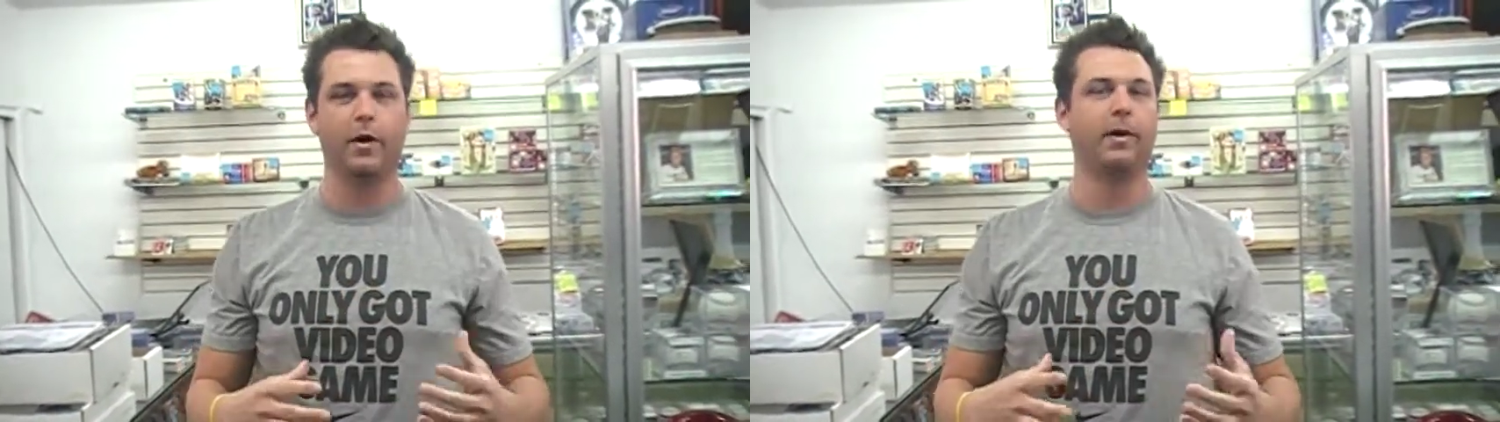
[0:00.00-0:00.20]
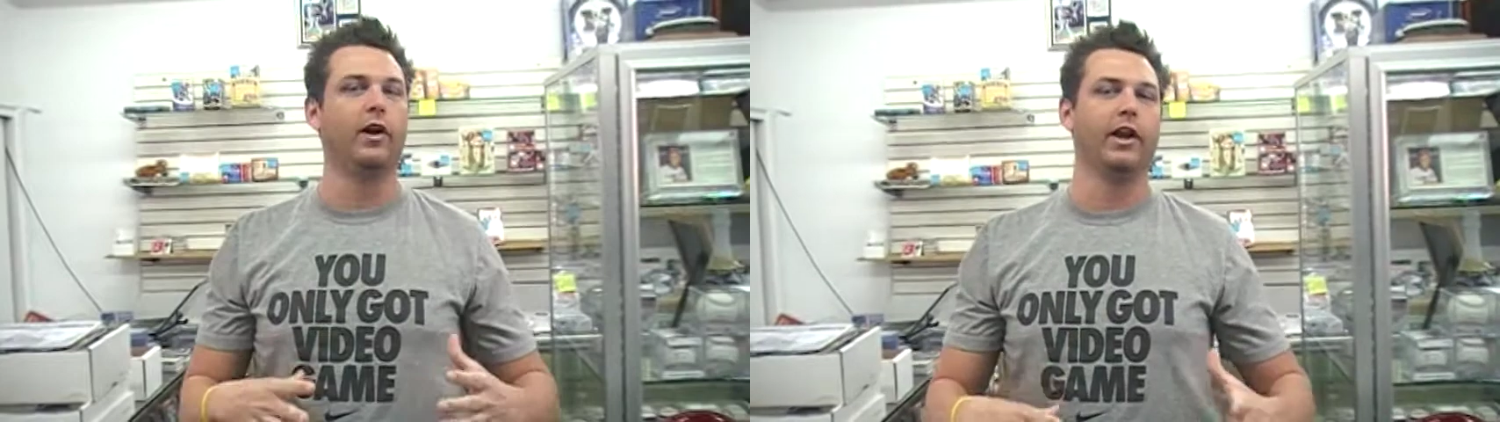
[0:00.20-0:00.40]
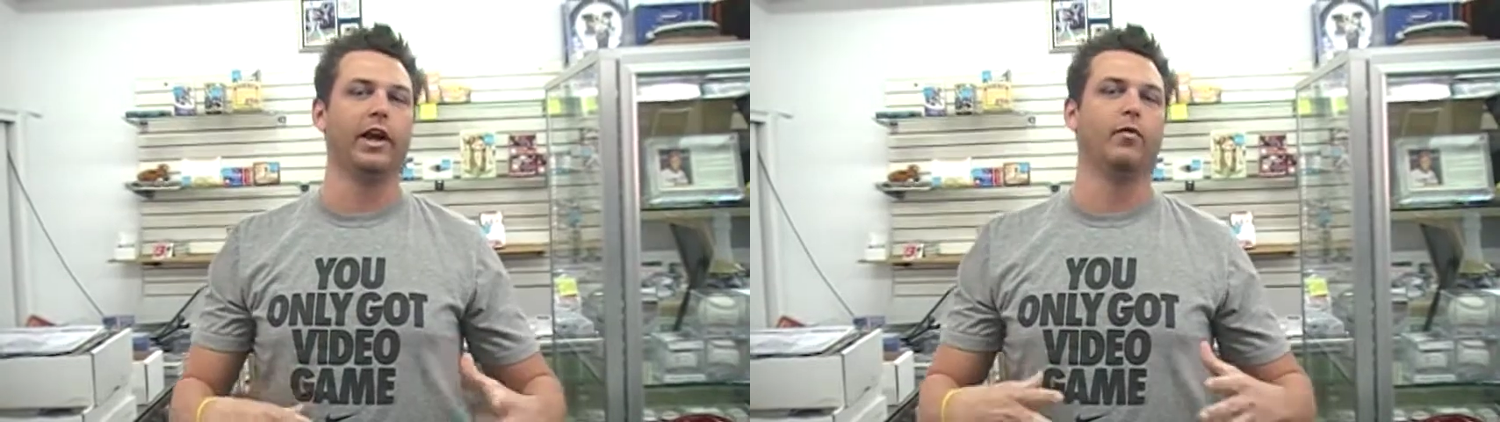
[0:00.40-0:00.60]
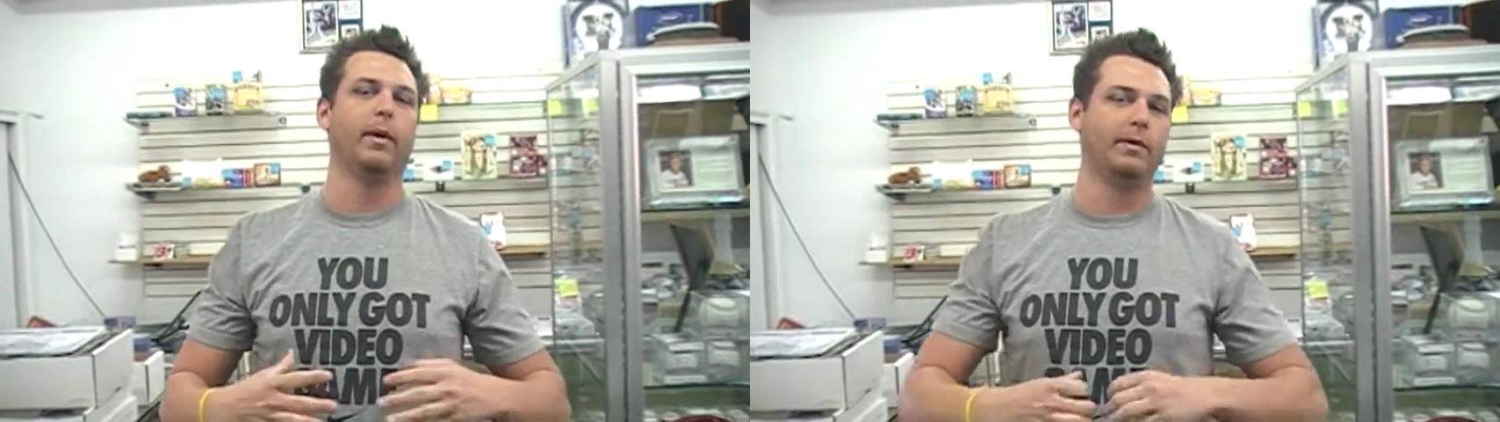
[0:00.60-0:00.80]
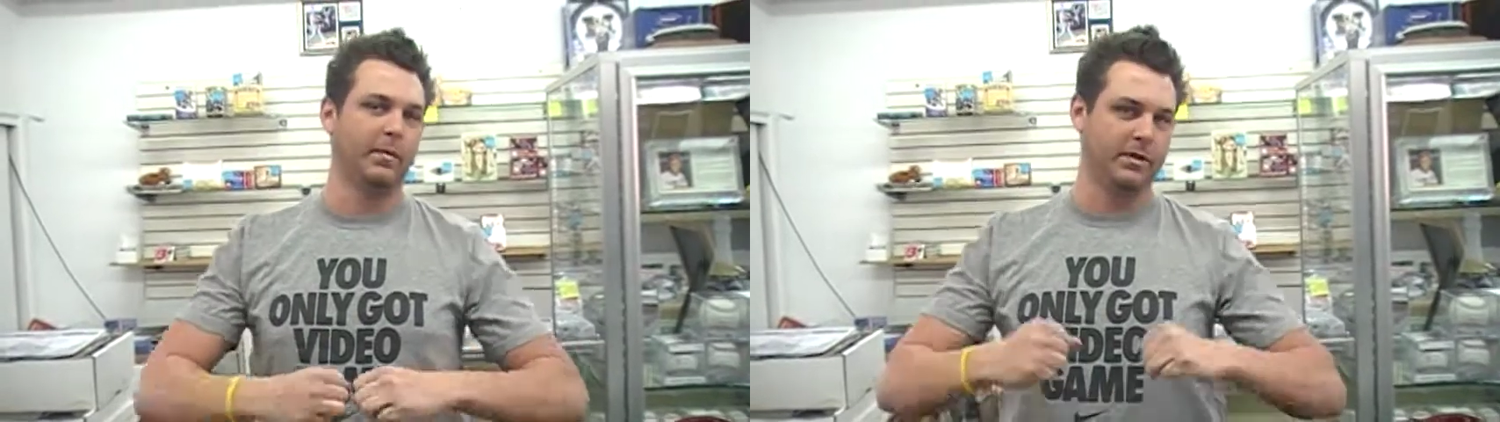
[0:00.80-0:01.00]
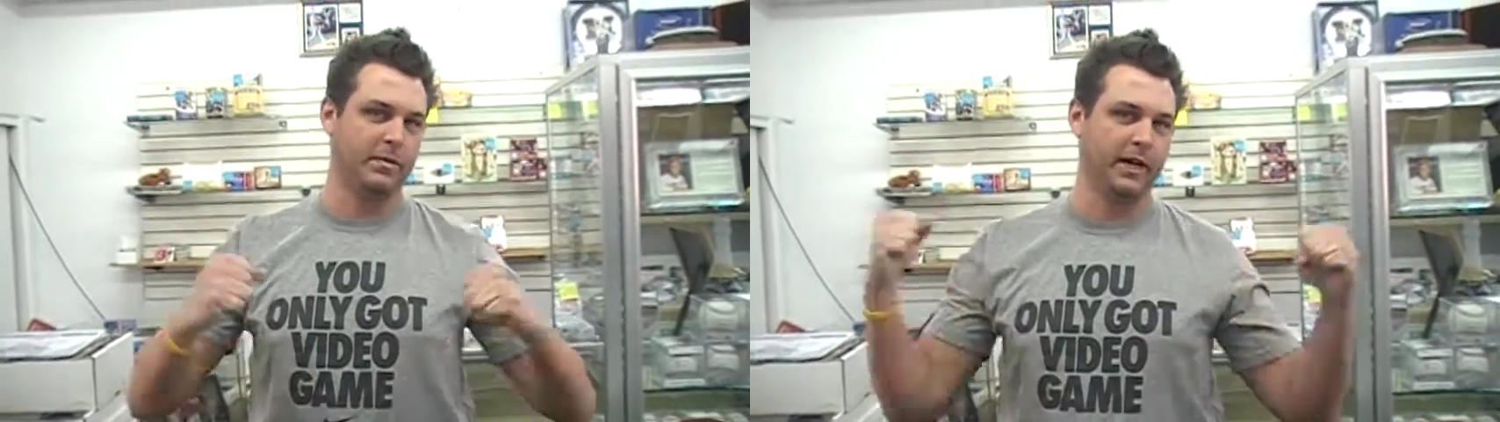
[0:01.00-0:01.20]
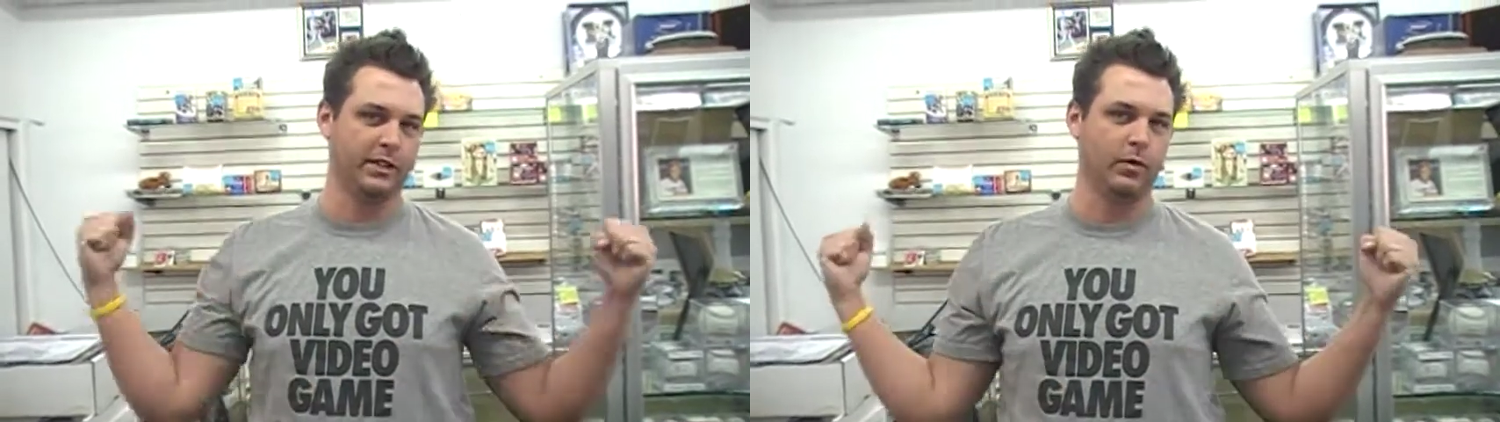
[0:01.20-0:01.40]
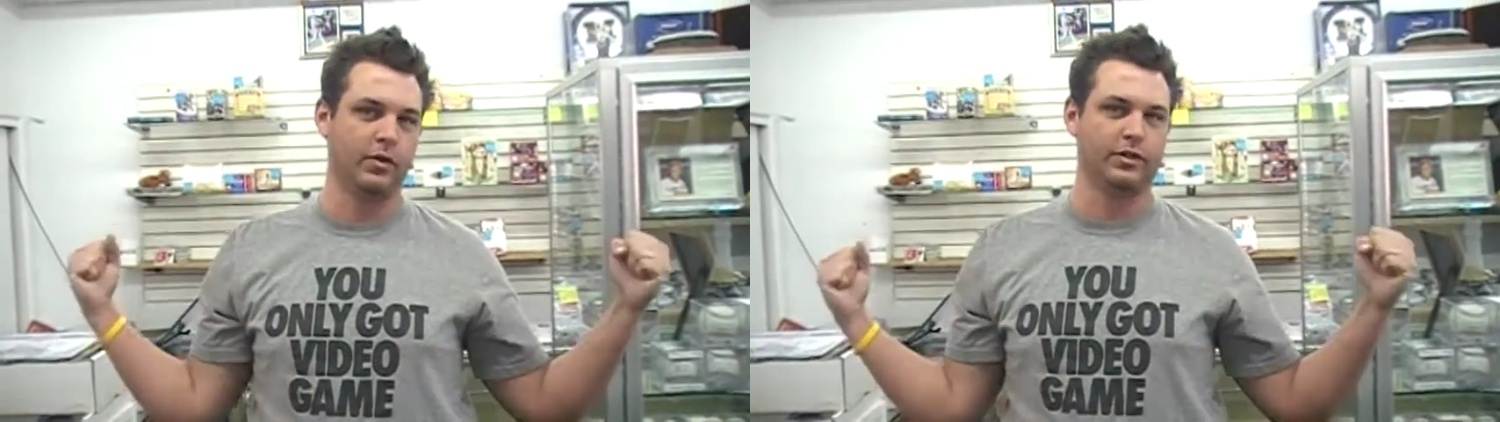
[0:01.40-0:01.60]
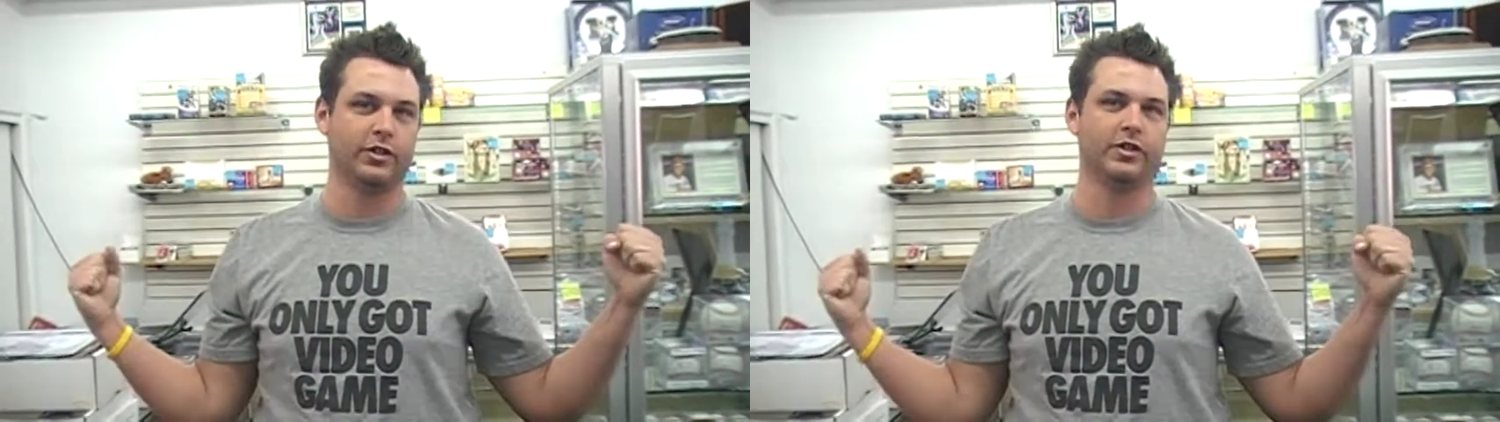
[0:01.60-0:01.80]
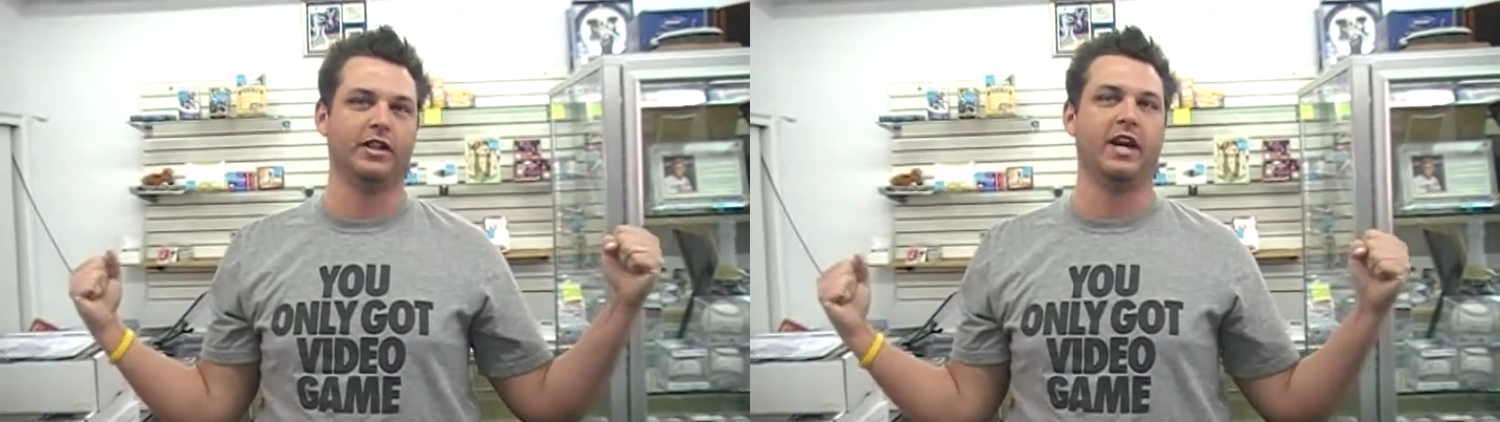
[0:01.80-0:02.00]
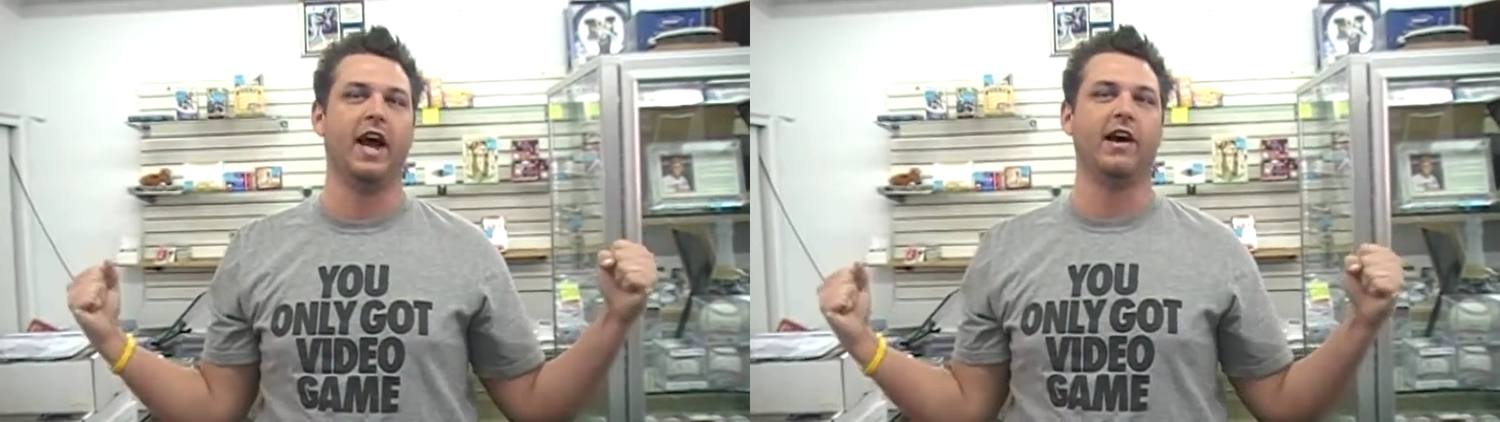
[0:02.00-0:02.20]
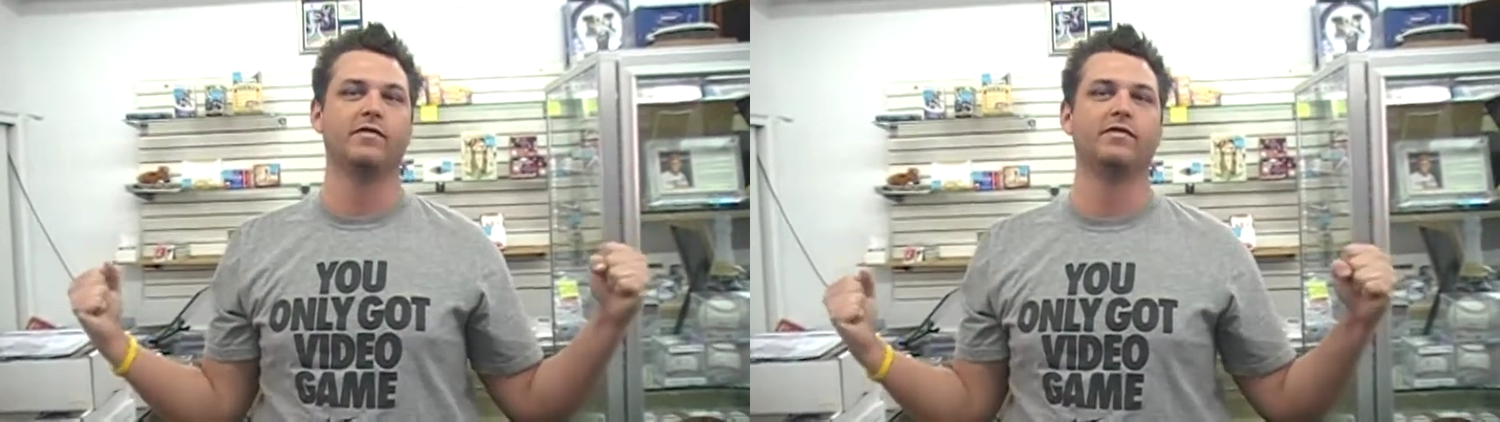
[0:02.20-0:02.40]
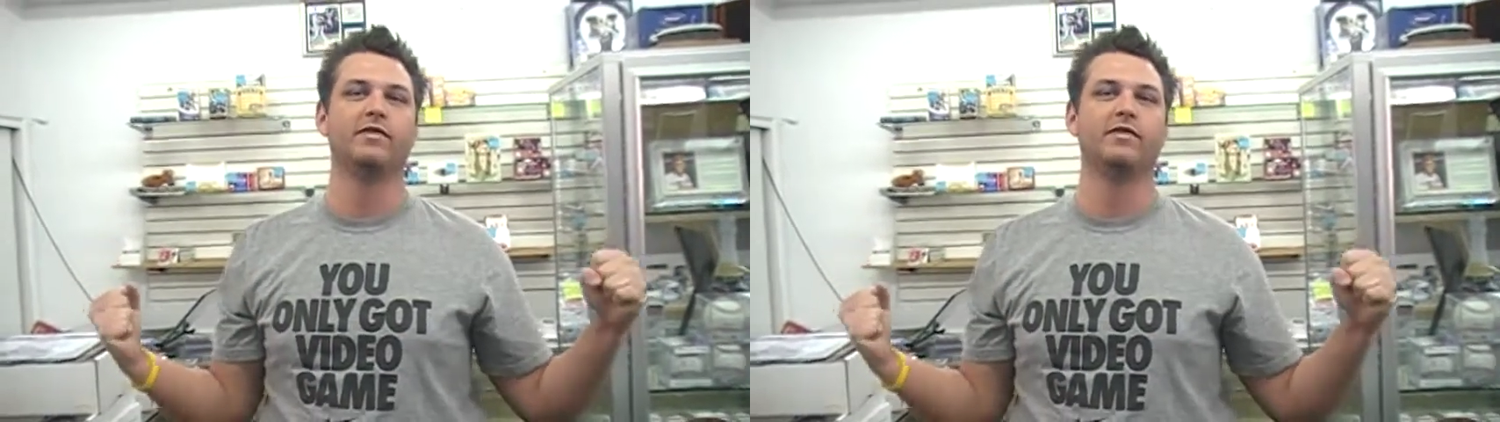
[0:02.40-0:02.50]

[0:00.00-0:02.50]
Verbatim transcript: Apparently, he ripped up his Patrick Willis jersey in half.